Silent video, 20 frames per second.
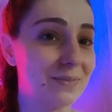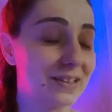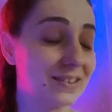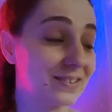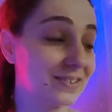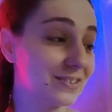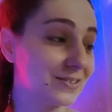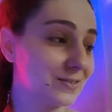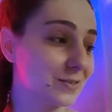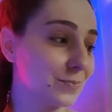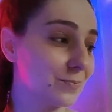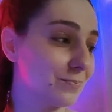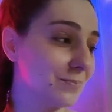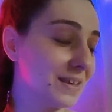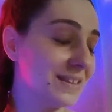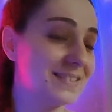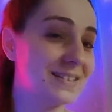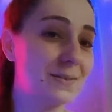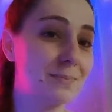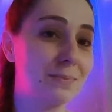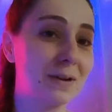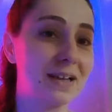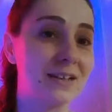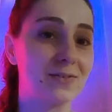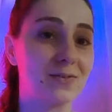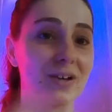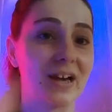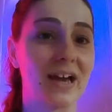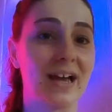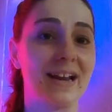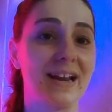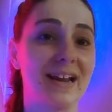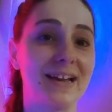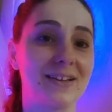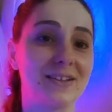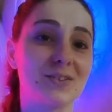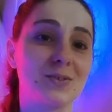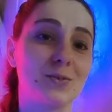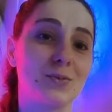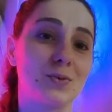That's an amazing place where I
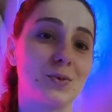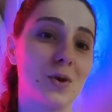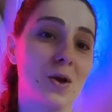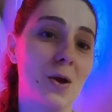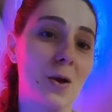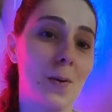like to